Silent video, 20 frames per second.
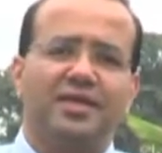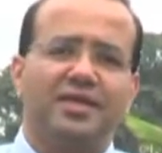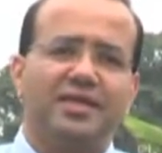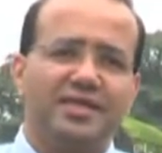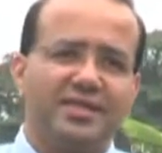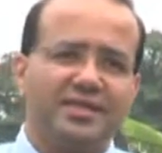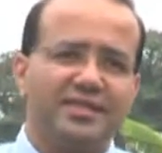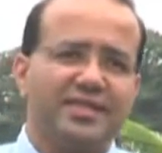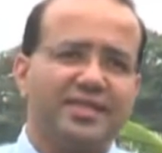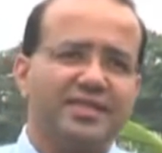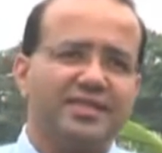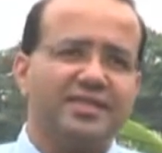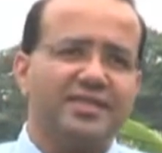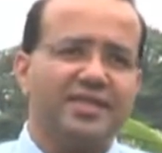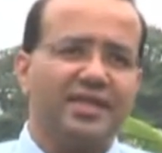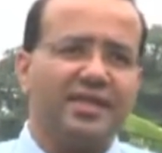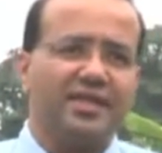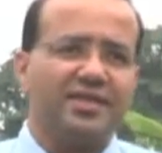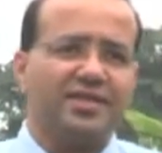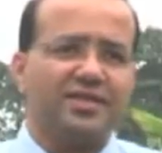In the sense
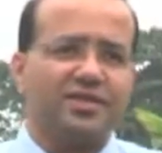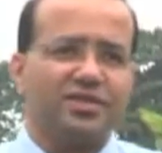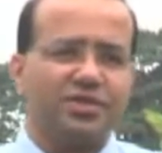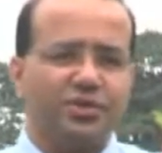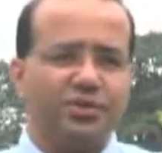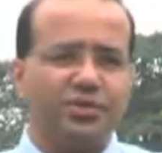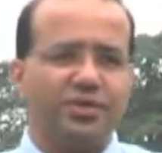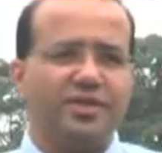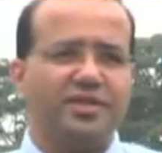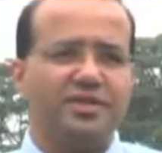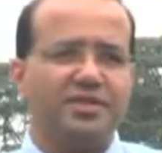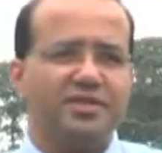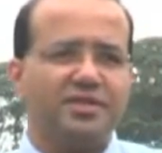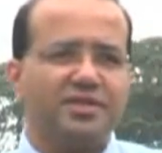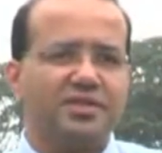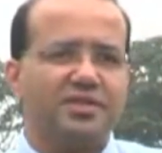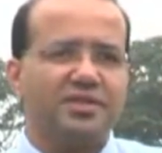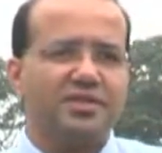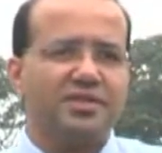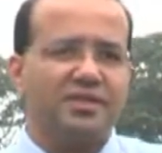that
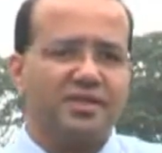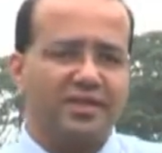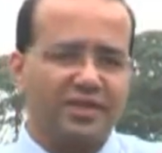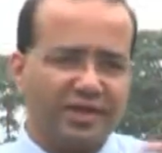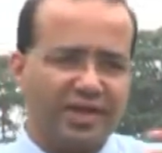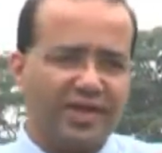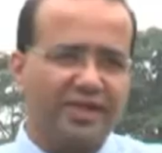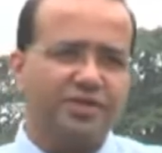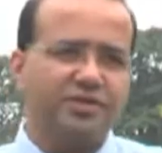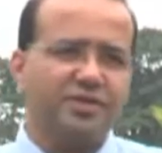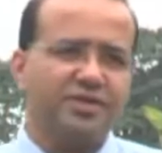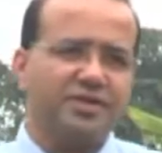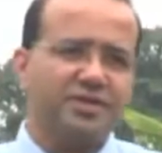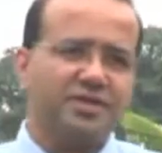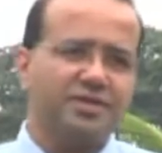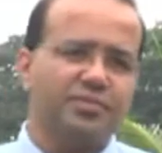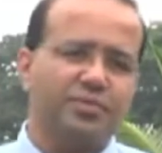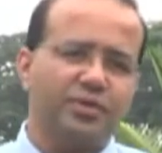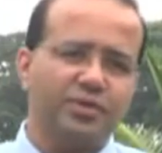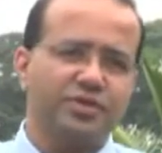students,
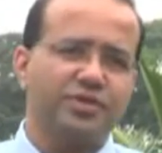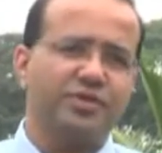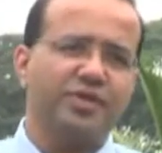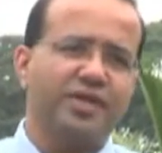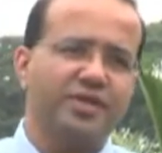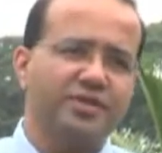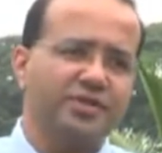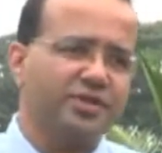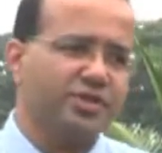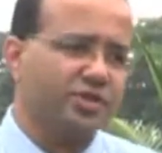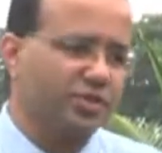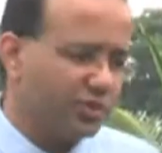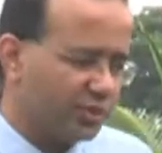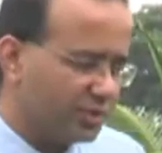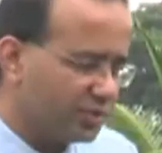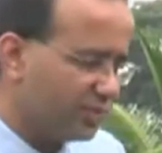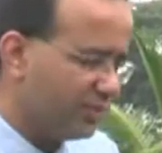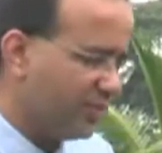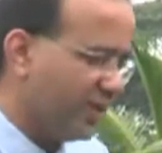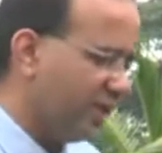graduates, postgraduates,
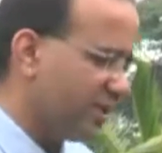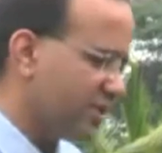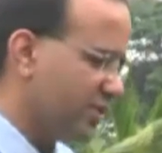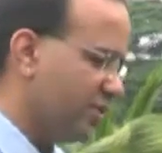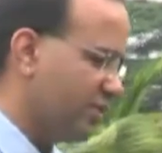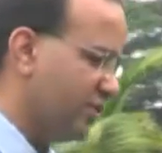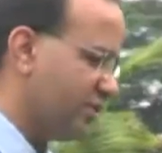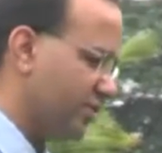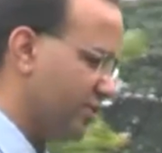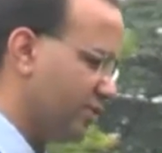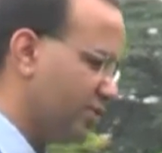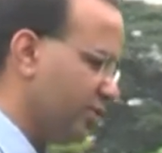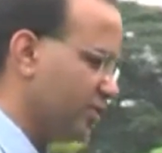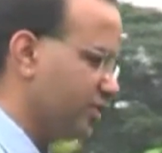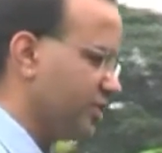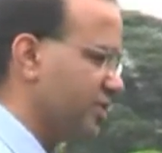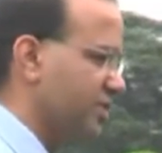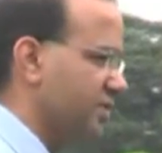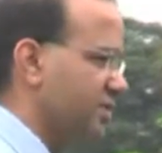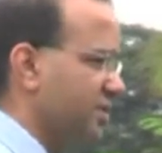those who pass out of their
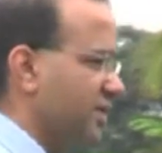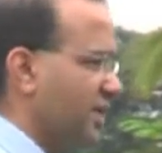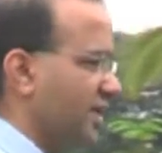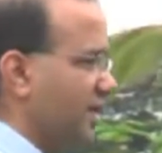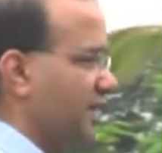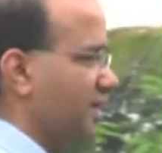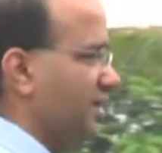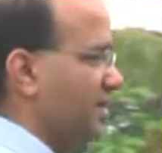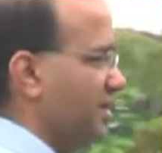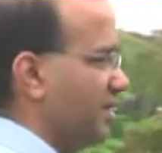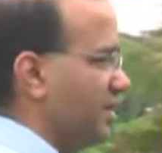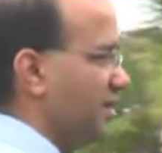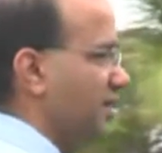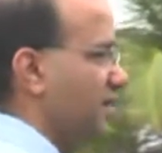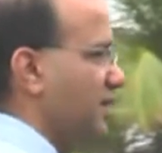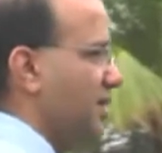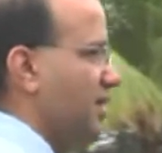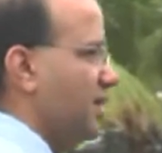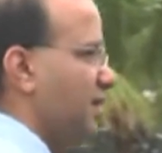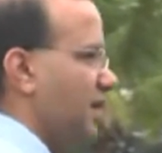courses and
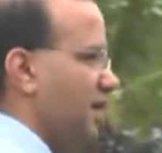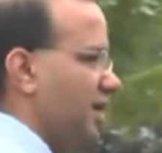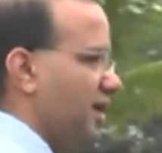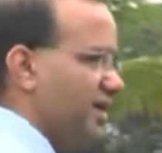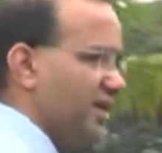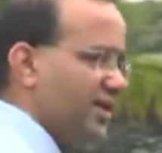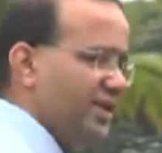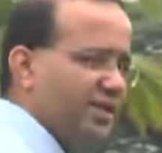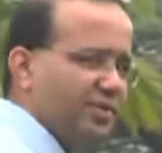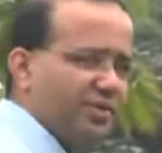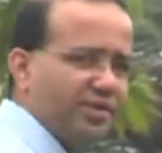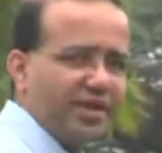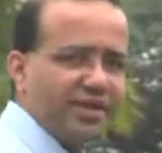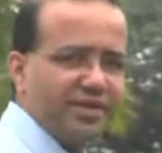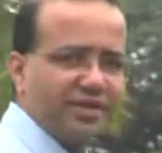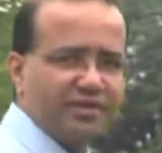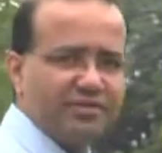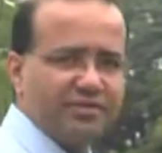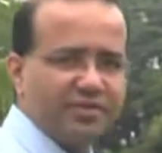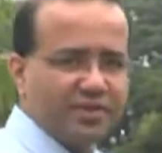are ready to
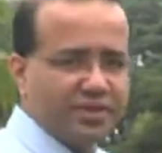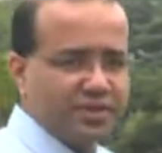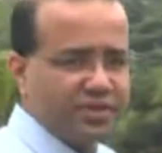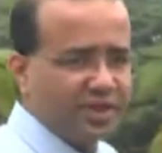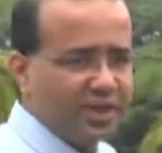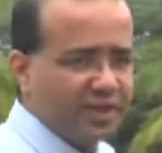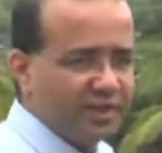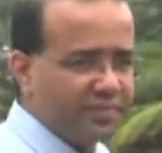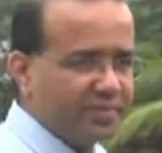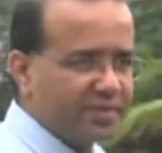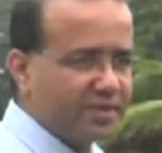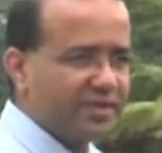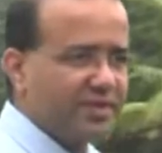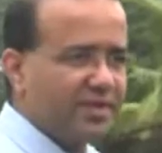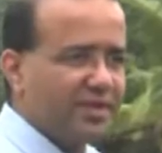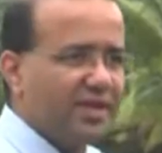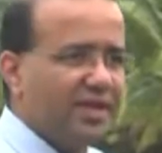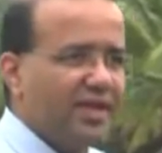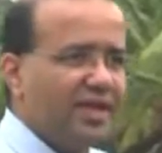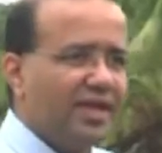take their first jobs,
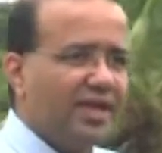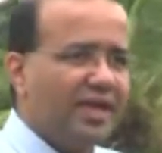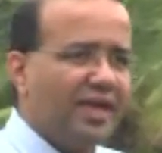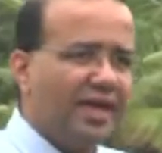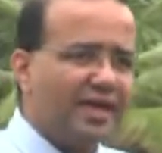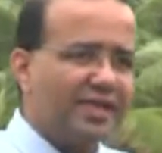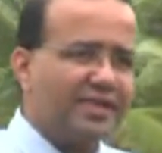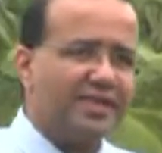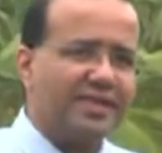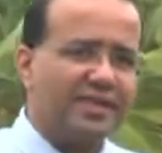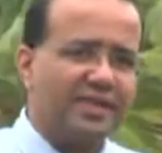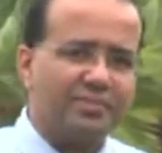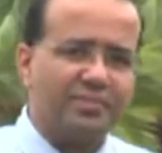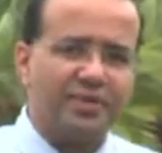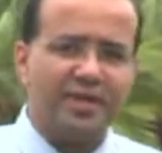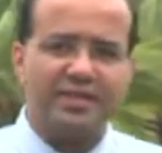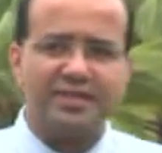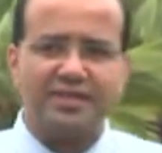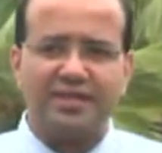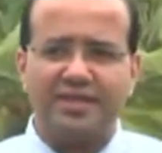lack the
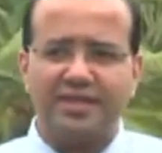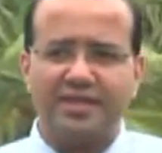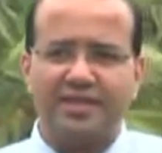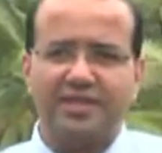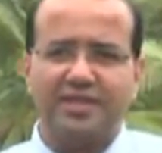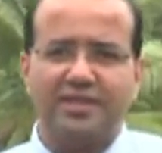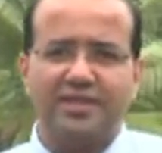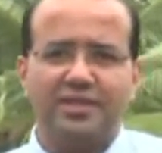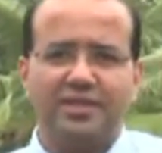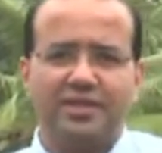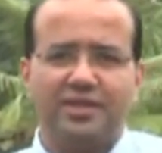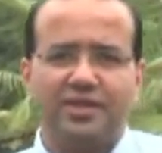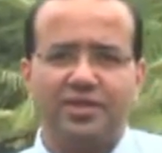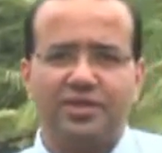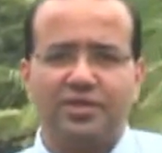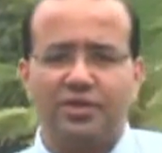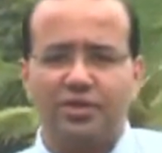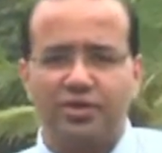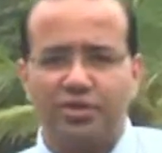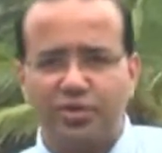capacity
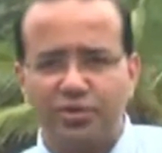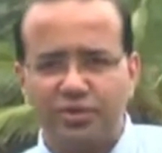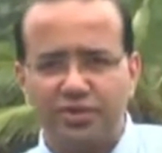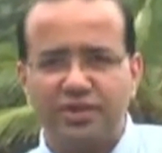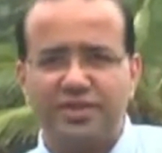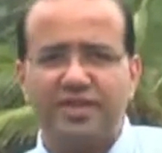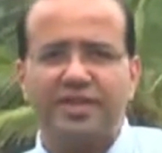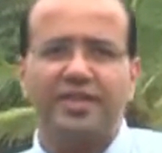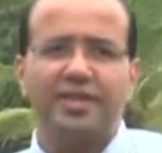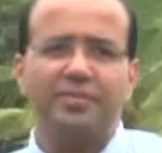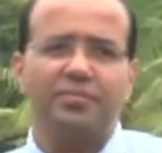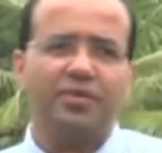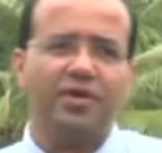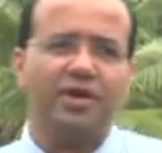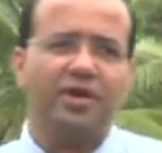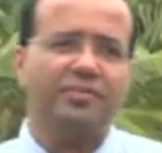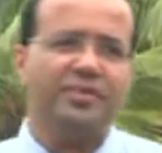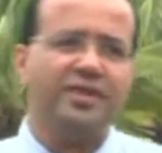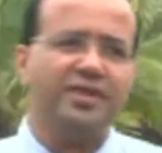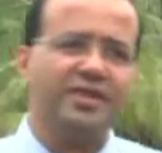to seek
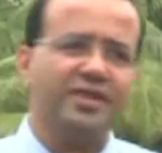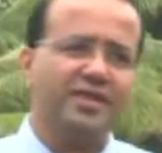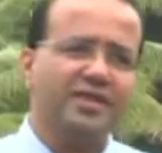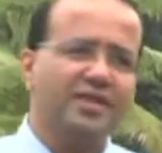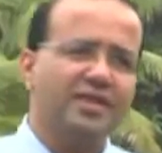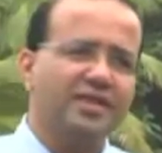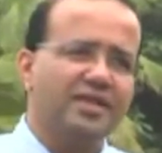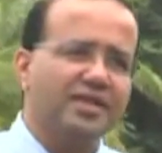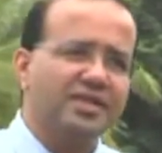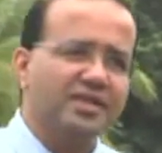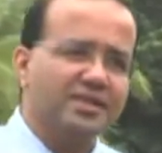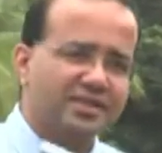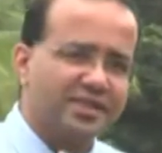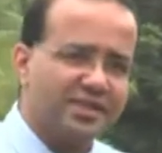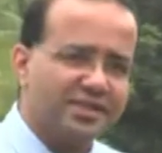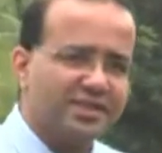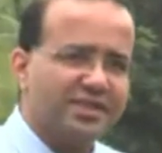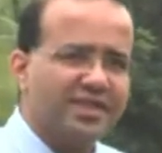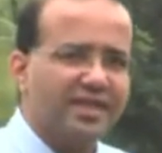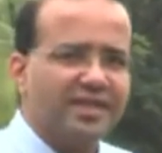employment,
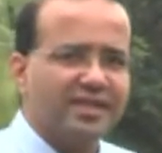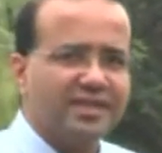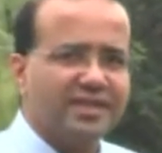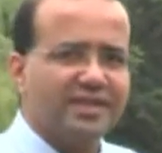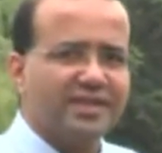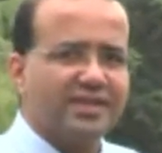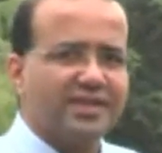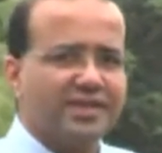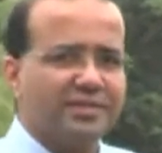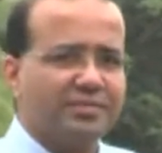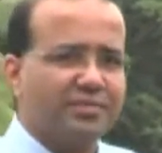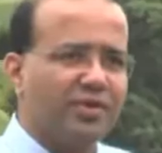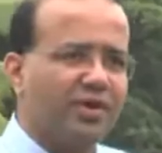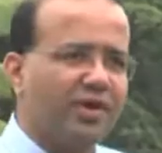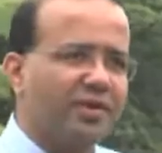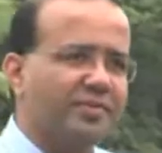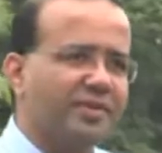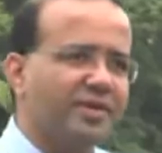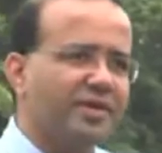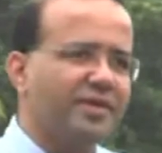sustain their
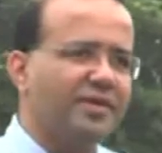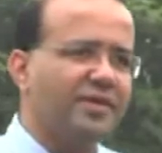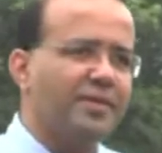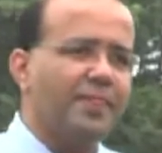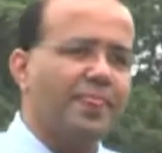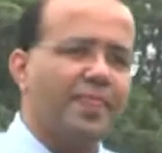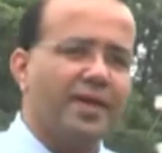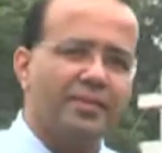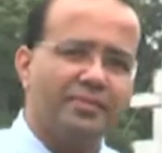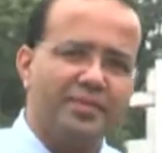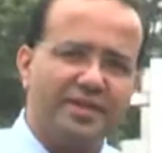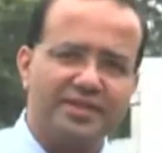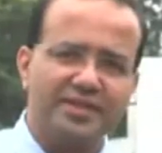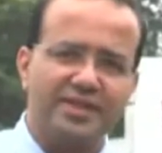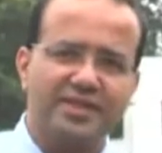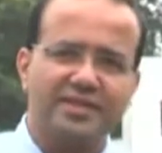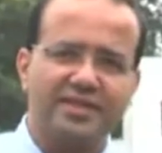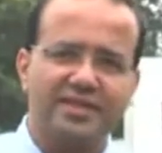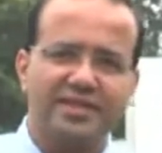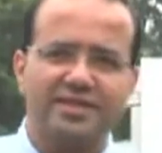employment, and be
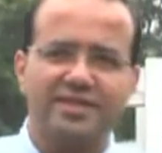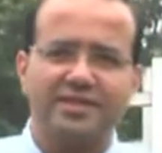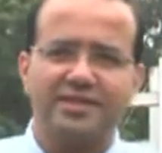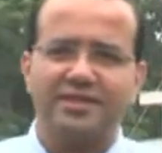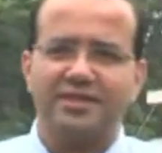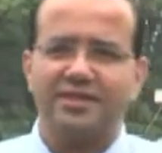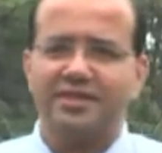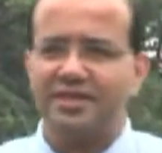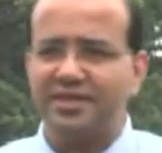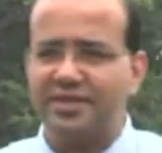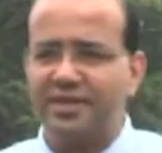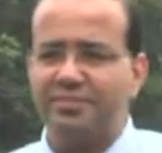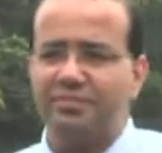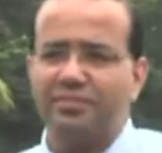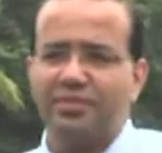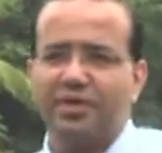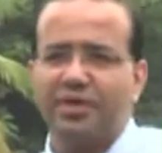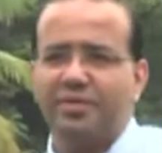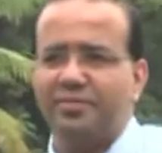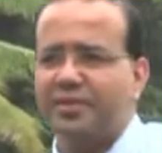successes in their
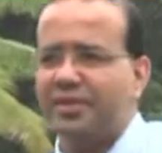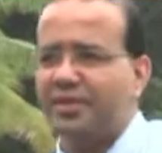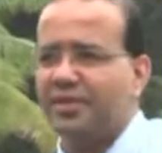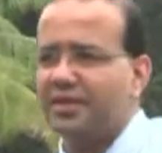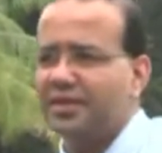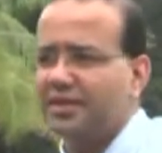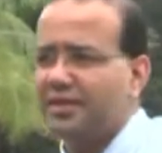employment.